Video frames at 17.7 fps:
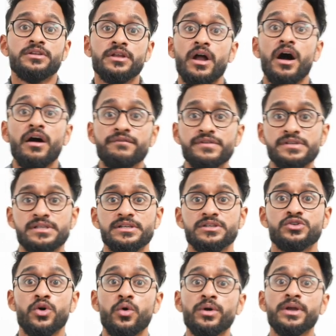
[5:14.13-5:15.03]
then
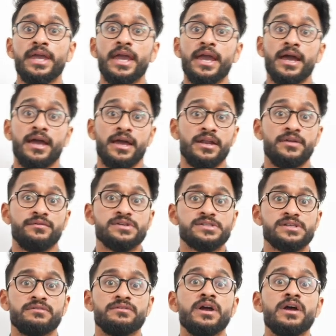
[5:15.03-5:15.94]
obviously don't get ahead of
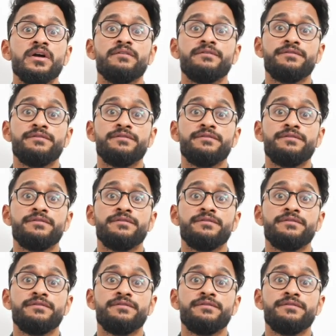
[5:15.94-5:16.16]
yourself.